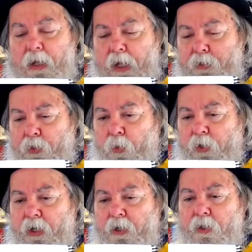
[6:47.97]
as you're
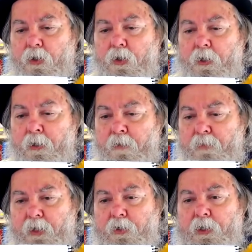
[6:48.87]
working in the hood
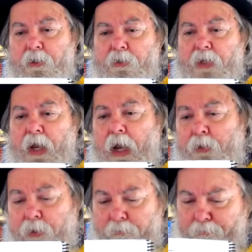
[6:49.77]
underneath the sash.